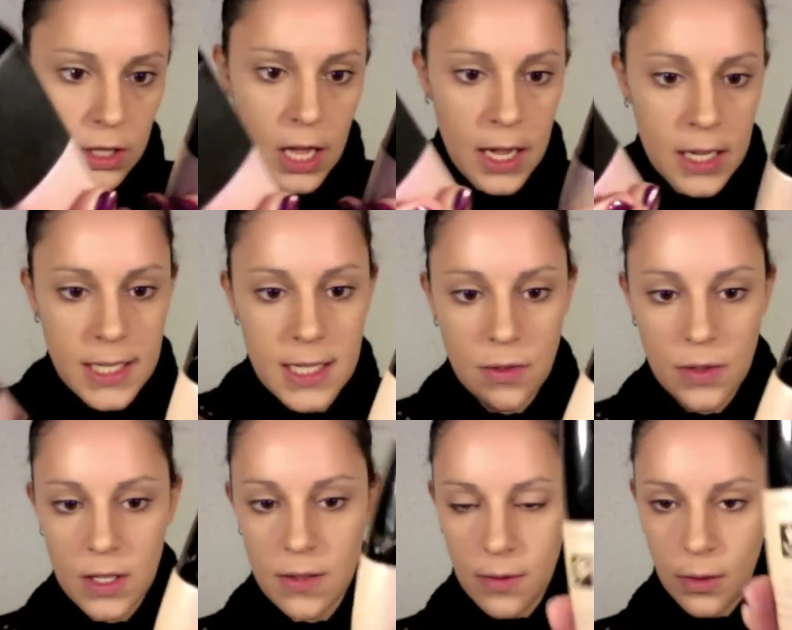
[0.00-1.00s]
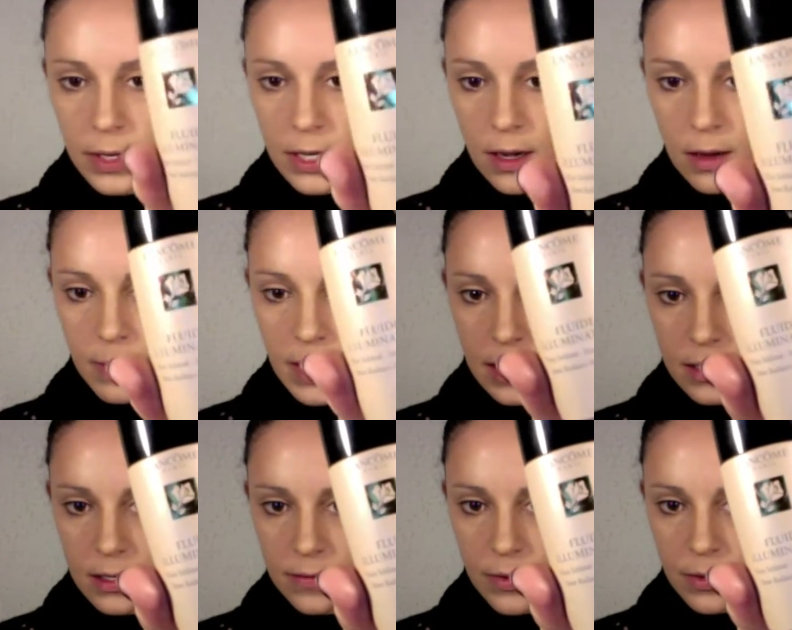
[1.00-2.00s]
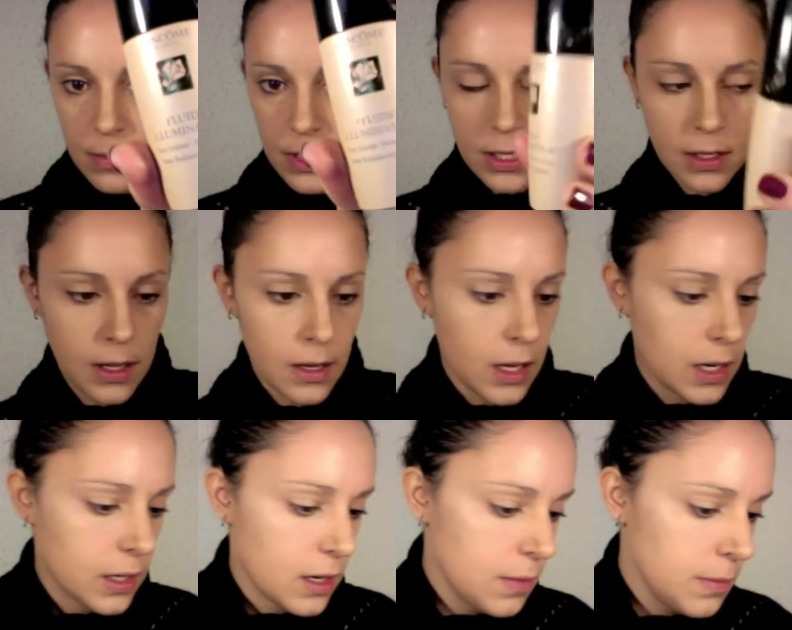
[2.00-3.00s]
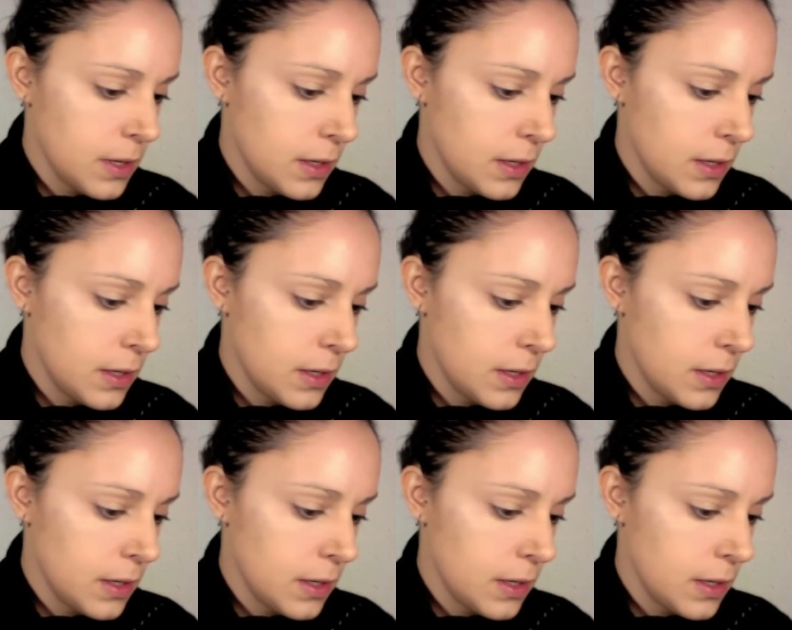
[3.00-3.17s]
Light or this Fluid Illuminator from Lancome.